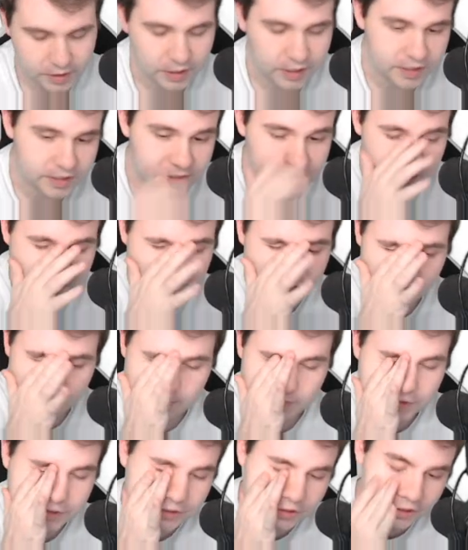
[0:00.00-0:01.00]
and I say
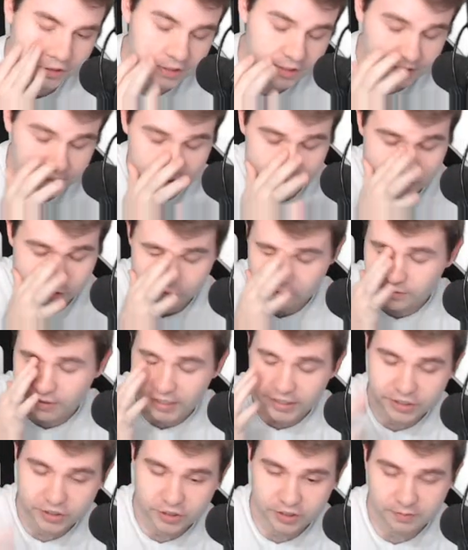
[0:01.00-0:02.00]
that because they do
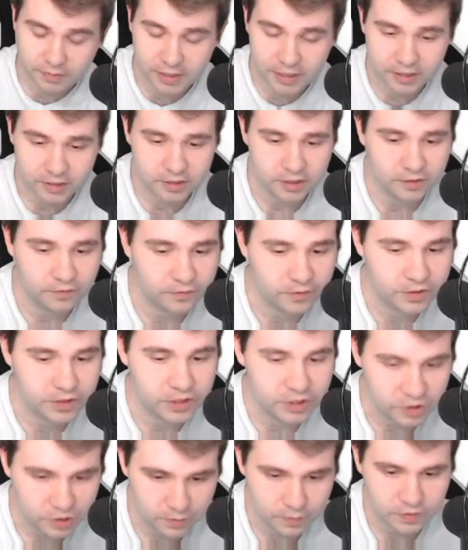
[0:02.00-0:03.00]
actually make a
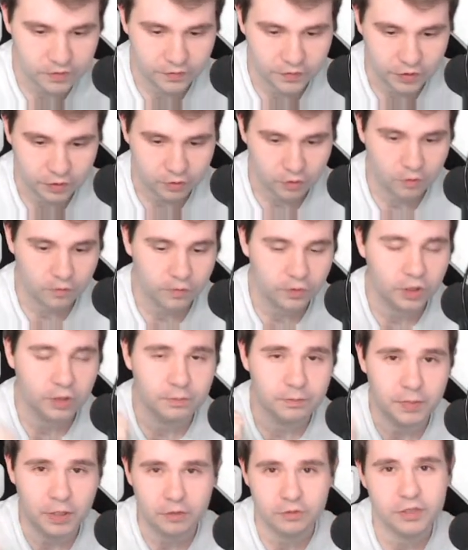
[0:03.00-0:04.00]
difference in terms of your overall
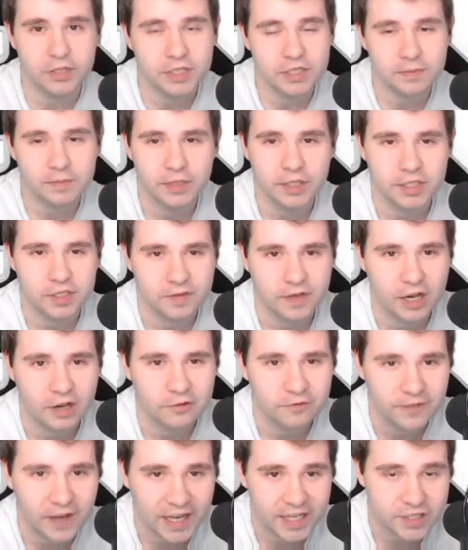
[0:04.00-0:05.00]
bonus because of how
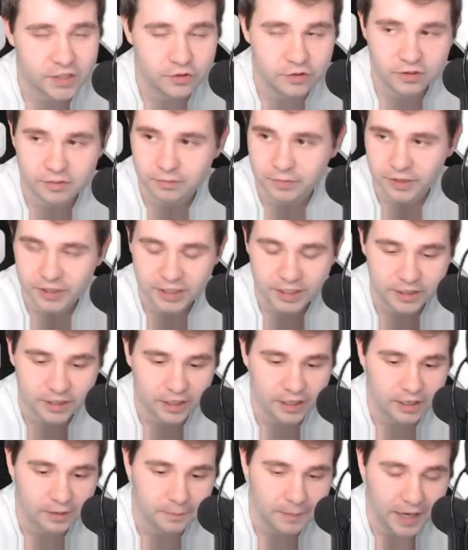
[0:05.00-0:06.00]
fast you complete
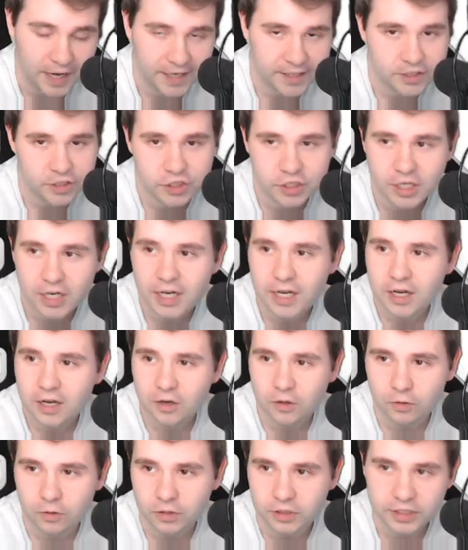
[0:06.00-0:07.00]
a match
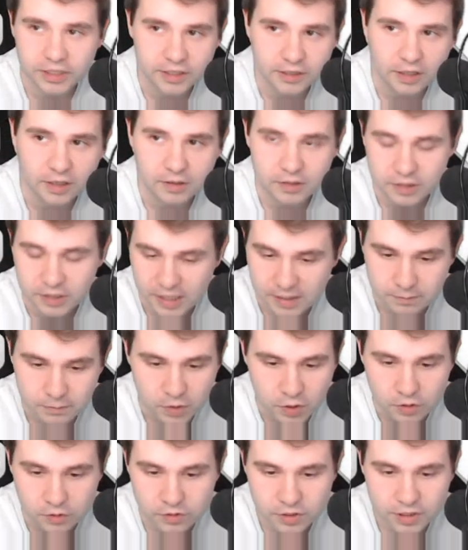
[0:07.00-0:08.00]
or a game
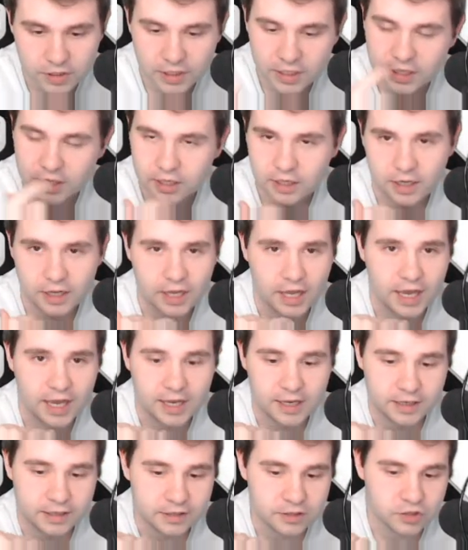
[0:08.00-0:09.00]
mode.
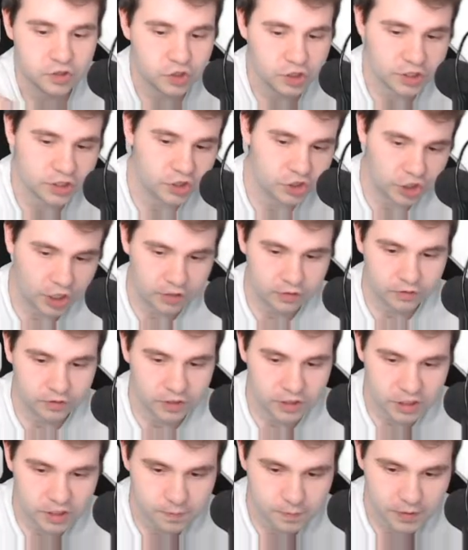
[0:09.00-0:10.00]
And just
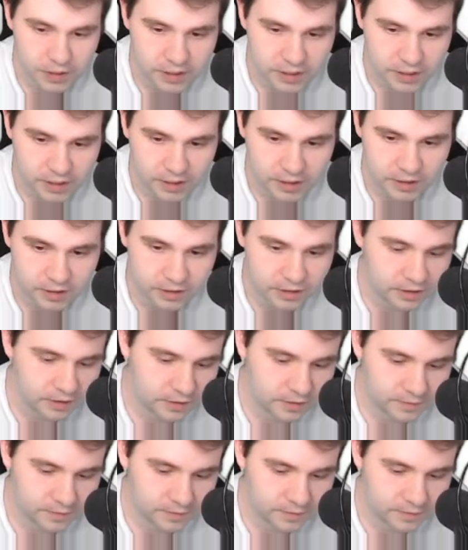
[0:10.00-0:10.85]
generally speaking,